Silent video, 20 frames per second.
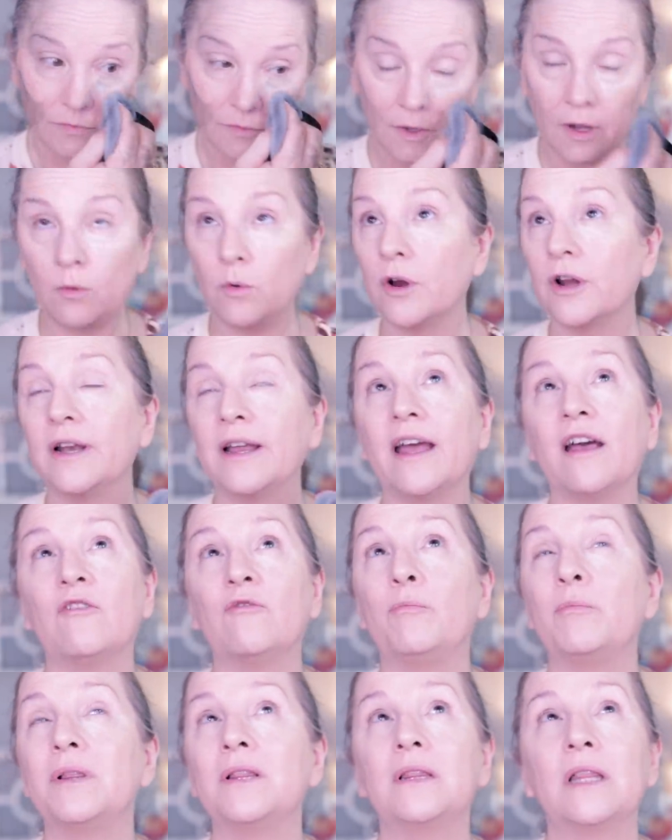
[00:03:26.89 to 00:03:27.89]
Oh, we're going to
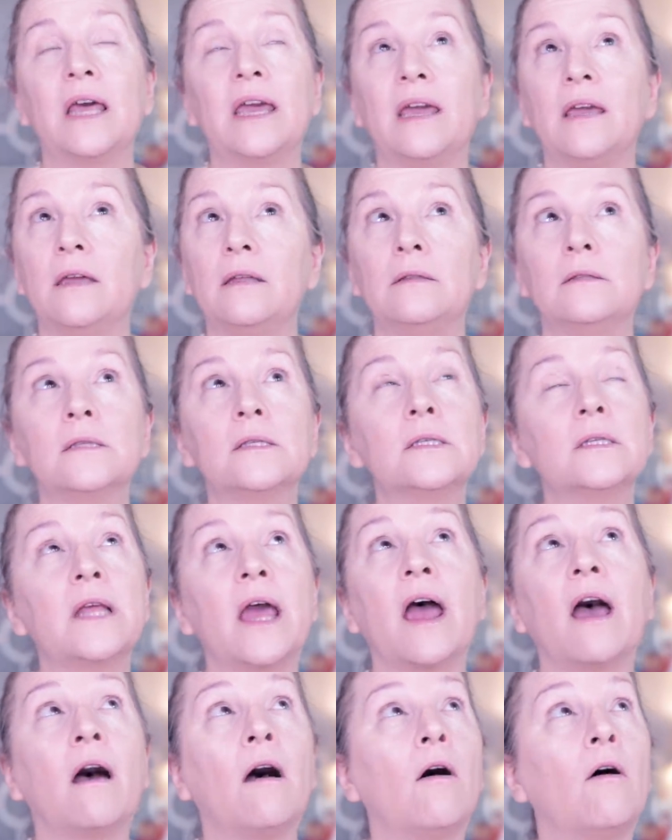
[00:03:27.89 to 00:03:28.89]
have planes
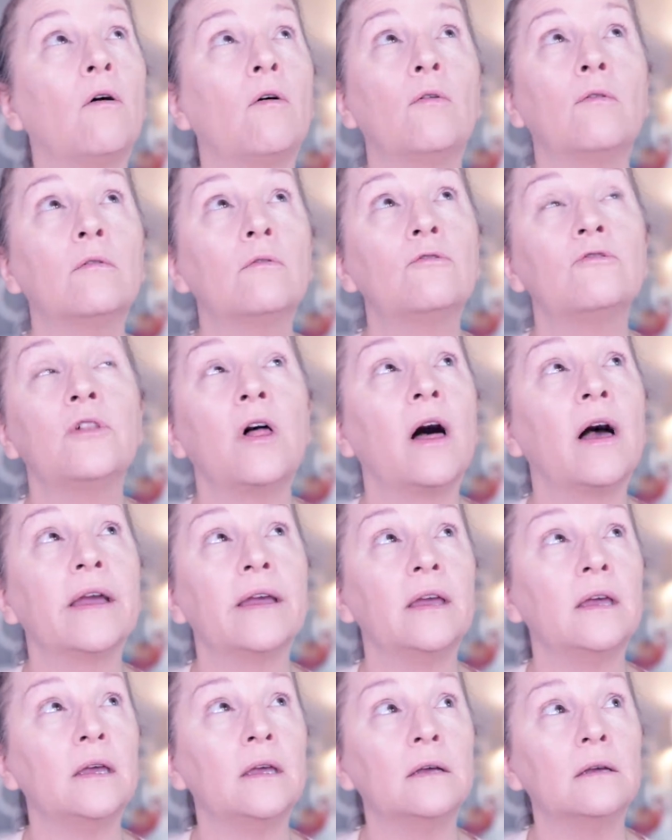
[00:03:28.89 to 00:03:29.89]
now
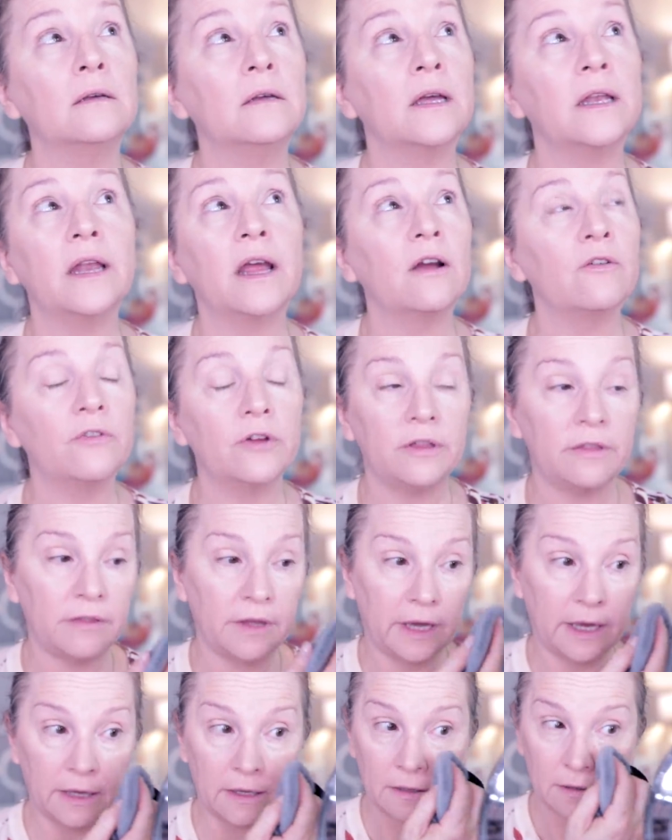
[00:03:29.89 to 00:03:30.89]
flying and
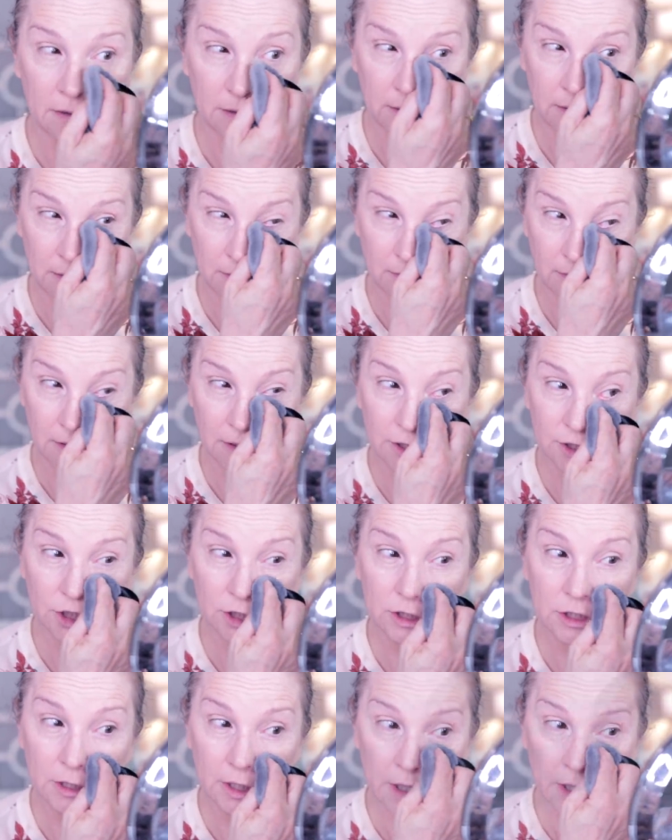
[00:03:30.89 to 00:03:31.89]
everything. Gosh.